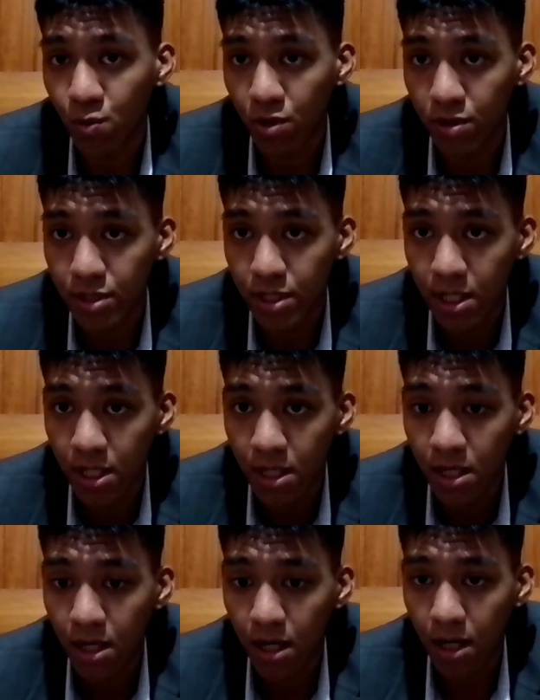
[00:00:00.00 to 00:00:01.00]
world,
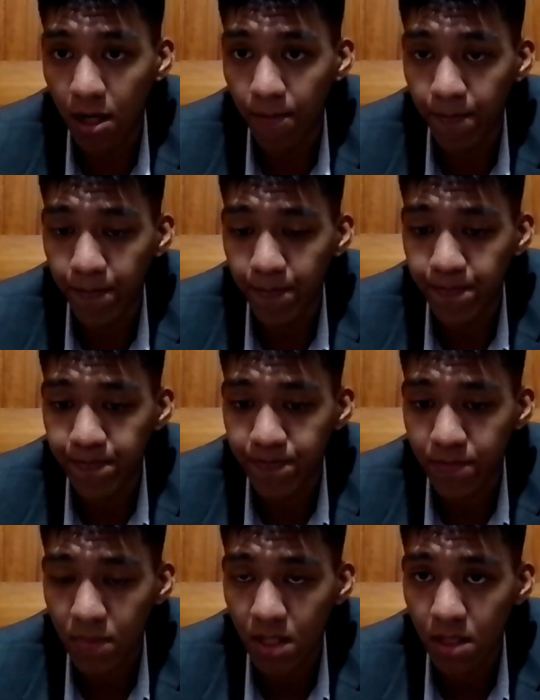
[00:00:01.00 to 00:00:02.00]
um,
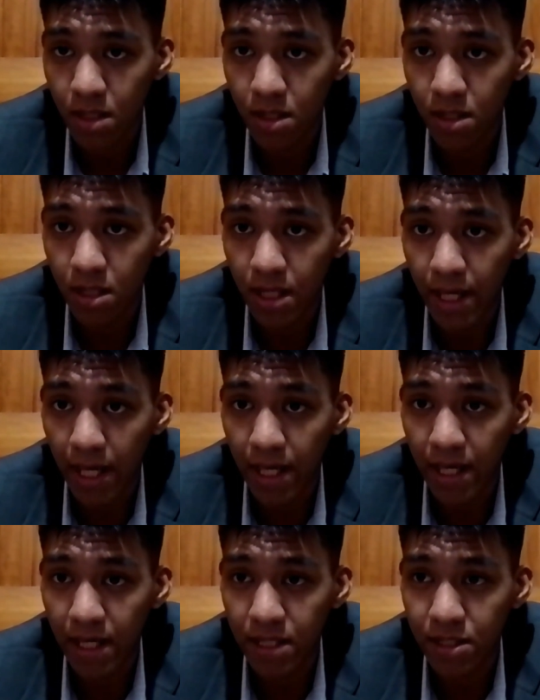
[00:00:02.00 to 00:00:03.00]

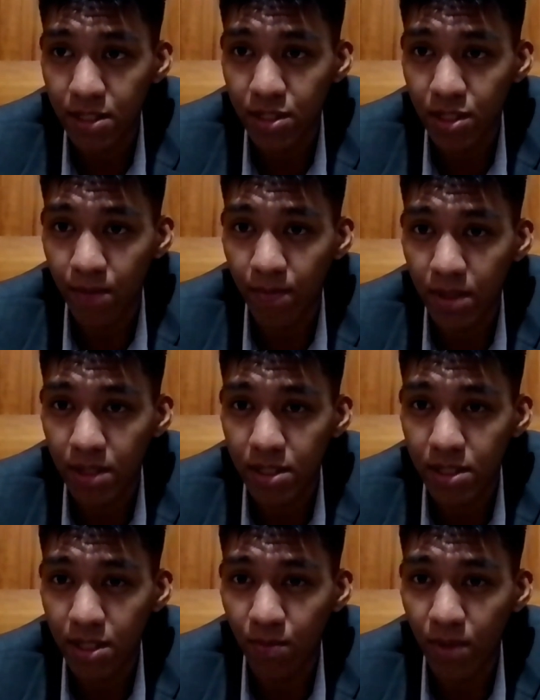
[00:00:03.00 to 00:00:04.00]

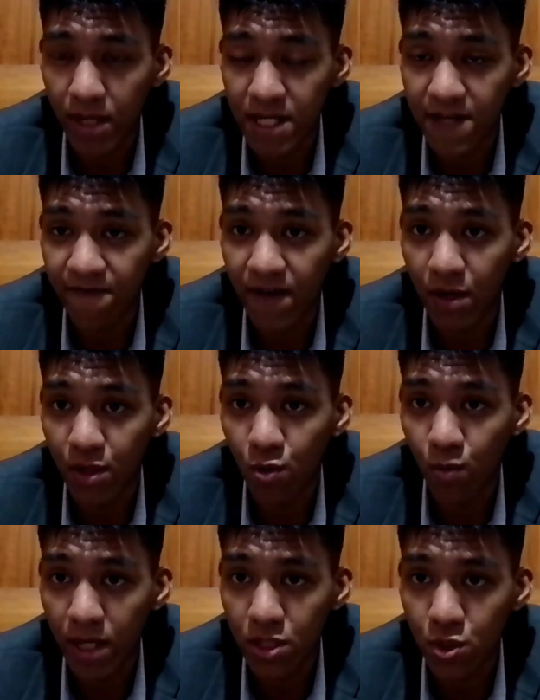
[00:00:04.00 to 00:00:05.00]
somebody found a
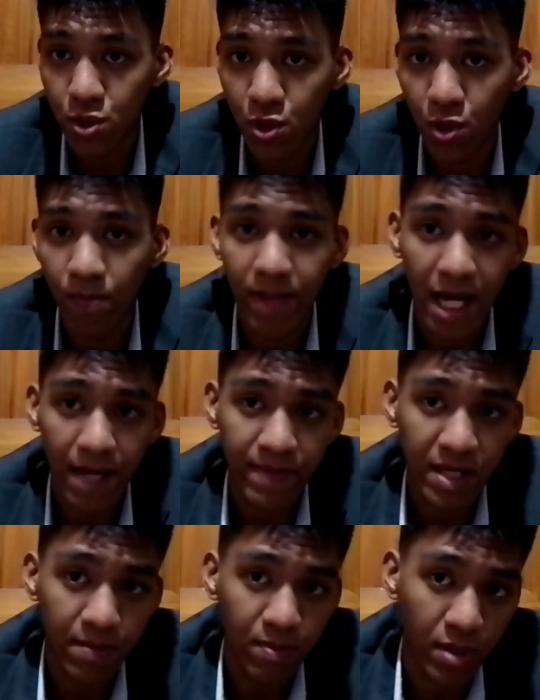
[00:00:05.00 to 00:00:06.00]
way to turn black
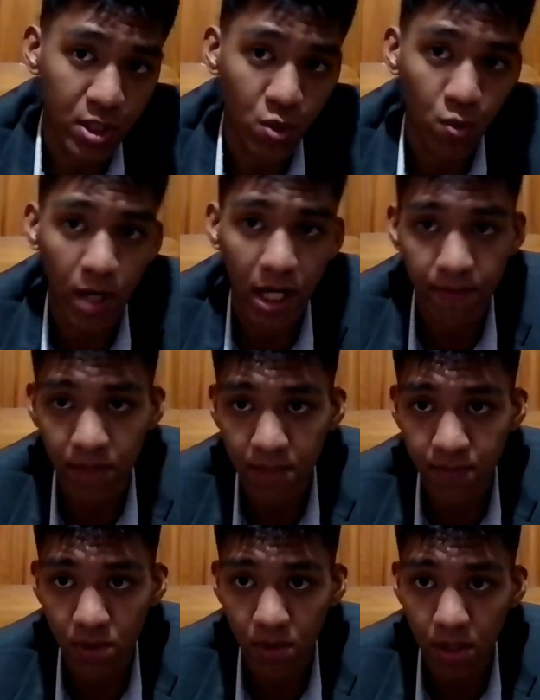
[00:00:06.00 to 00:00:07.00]
people into white
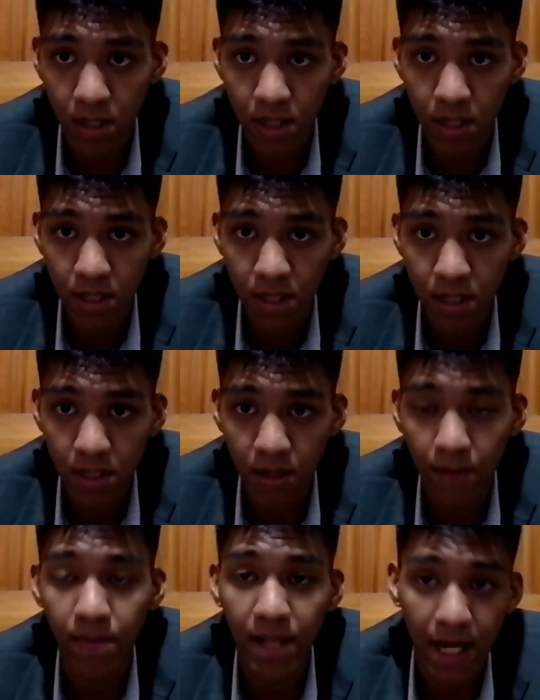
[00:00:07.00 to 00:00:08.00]
people,
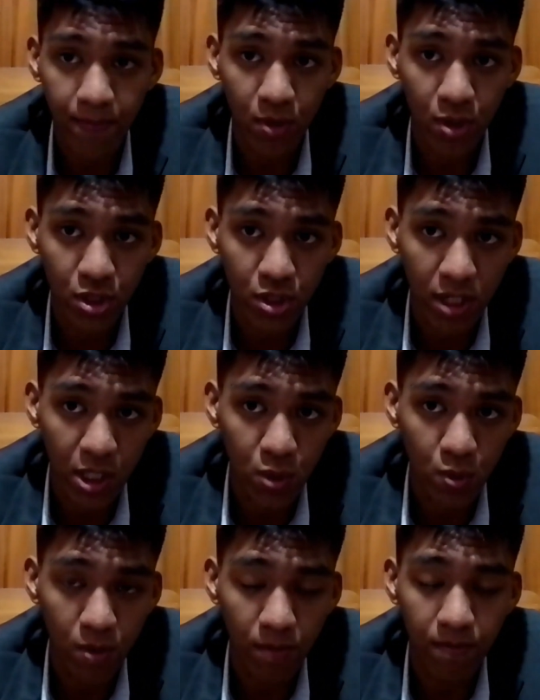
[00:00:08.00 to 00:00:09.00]
a black person
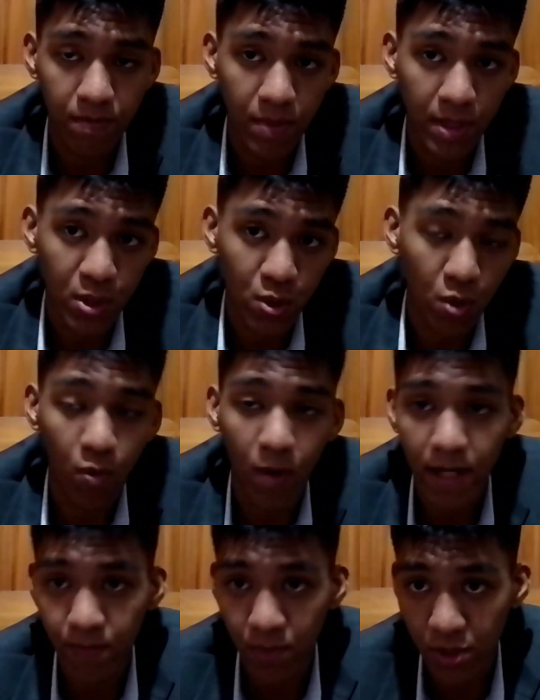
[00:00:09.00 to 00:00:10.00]
into a
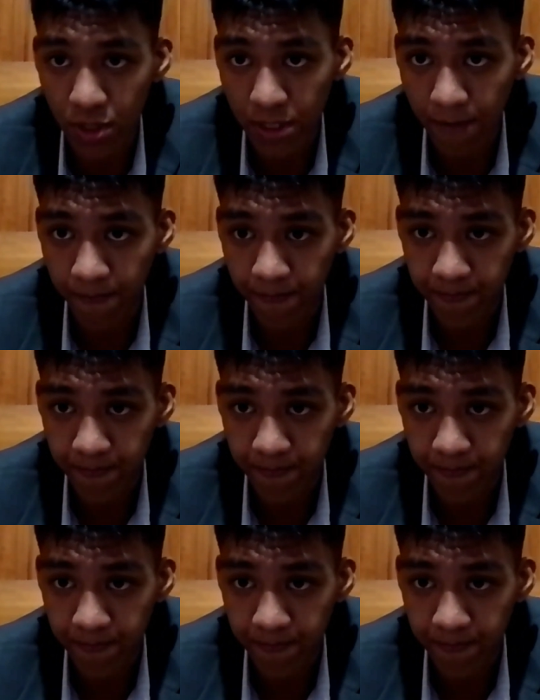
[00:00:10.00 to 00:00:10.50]
white person,